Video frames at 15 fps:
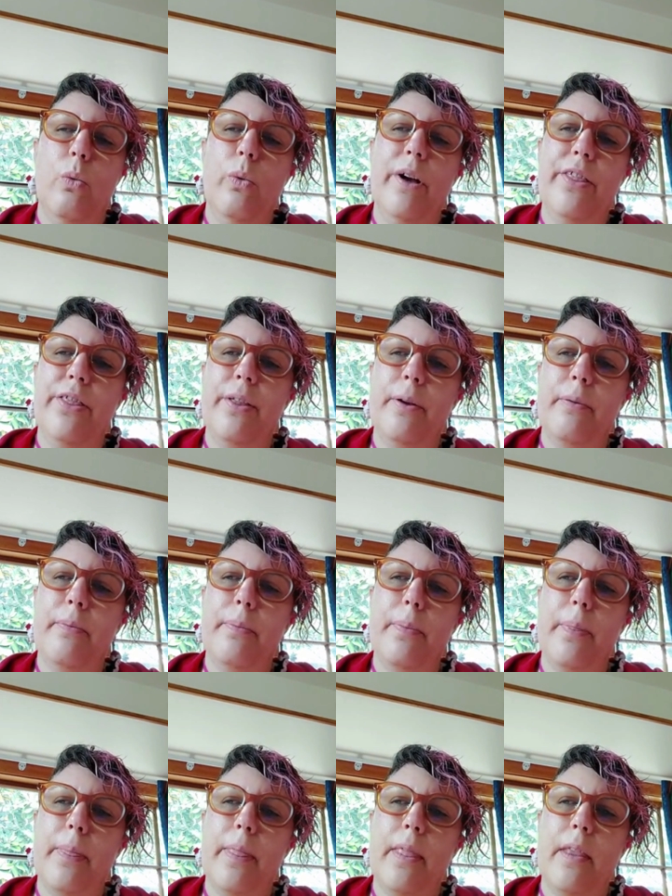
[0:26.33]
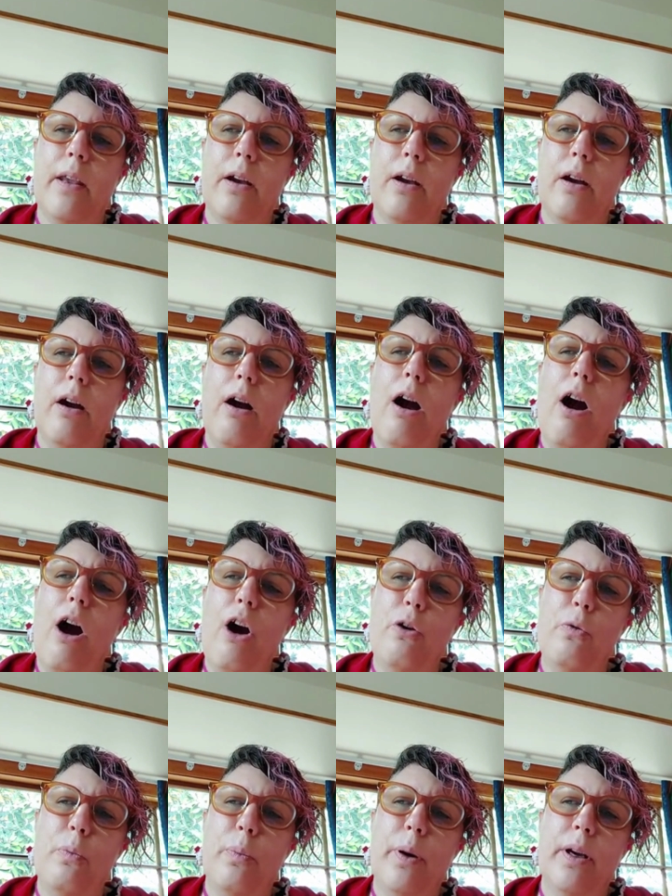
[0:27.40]
with
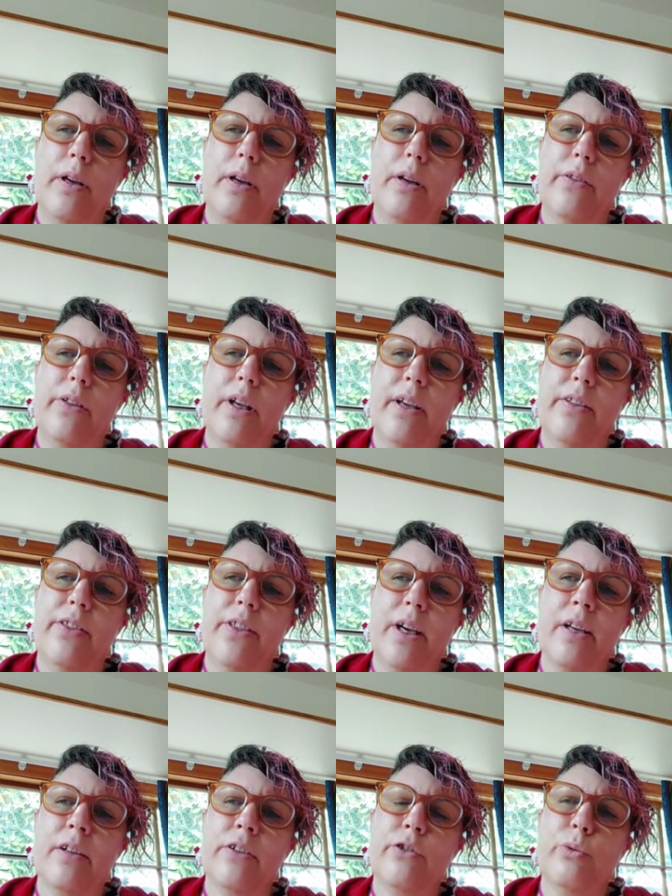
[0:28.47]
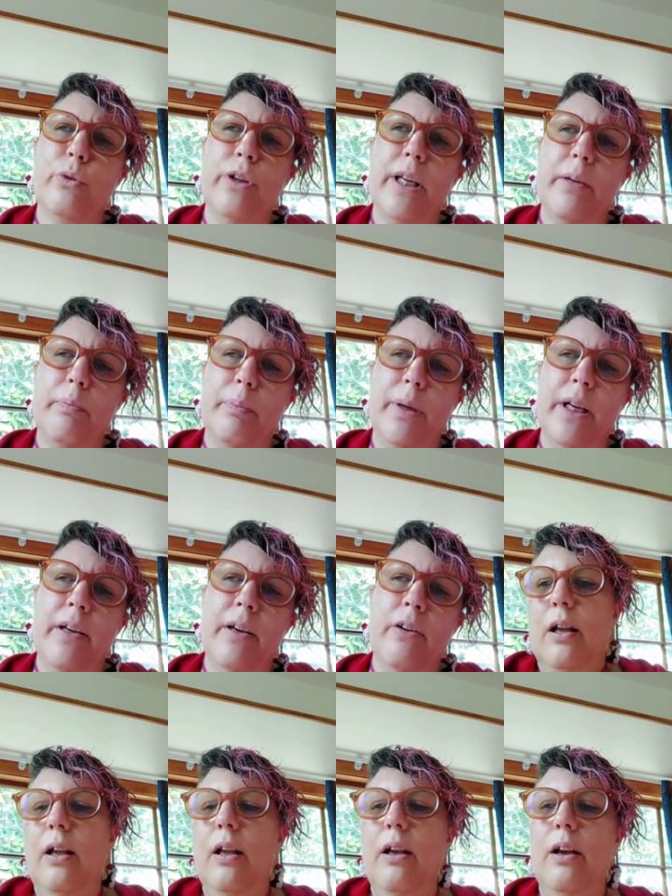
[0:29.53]
hope that things will get
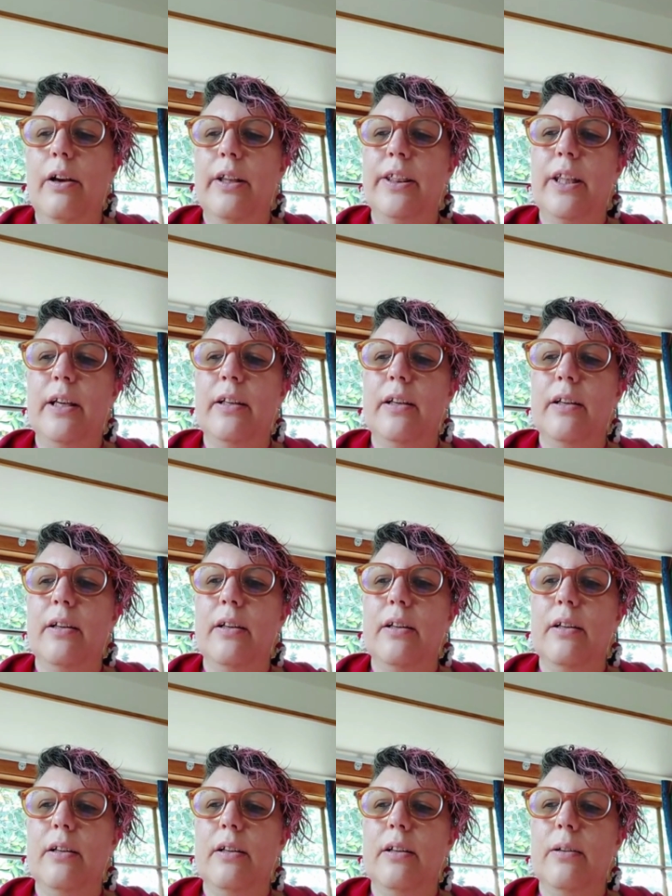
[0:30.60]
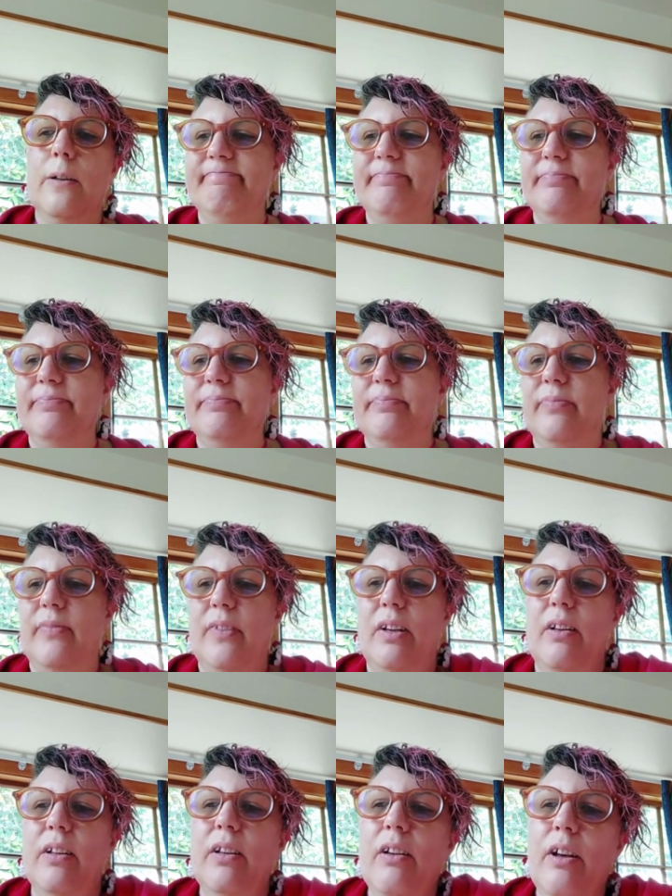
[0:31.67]
better. I think,
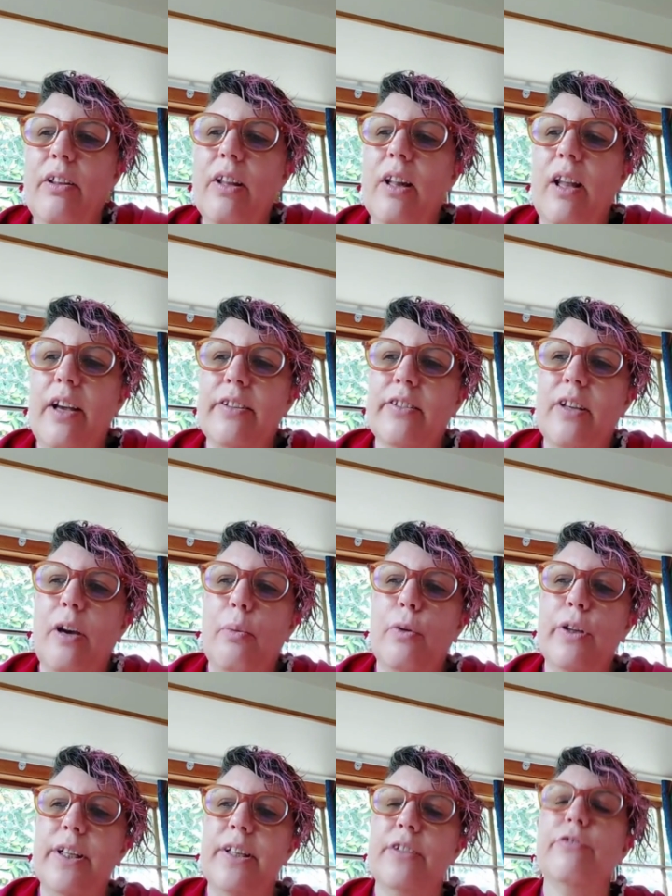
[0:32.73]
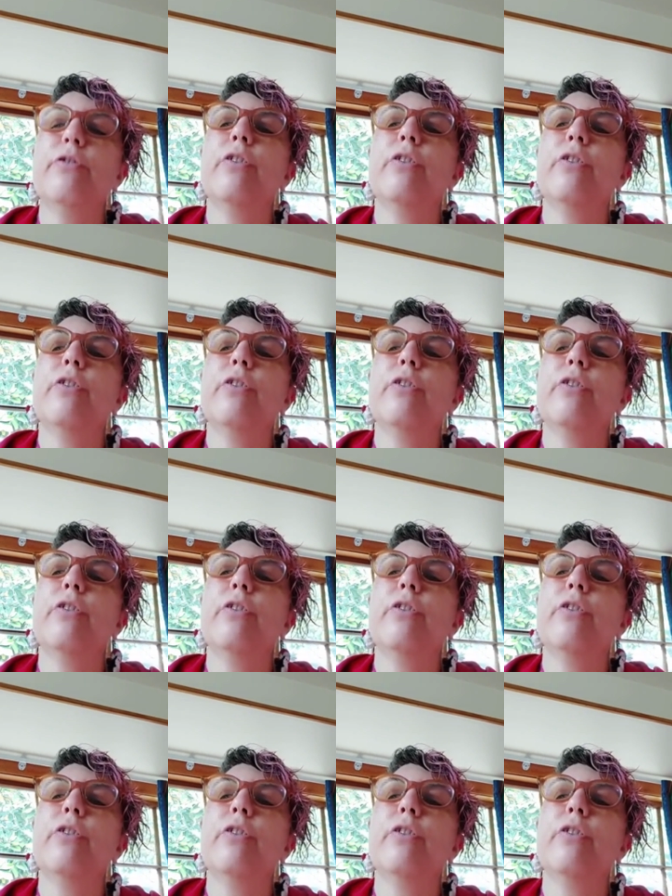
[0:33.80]
you know, the last couple of years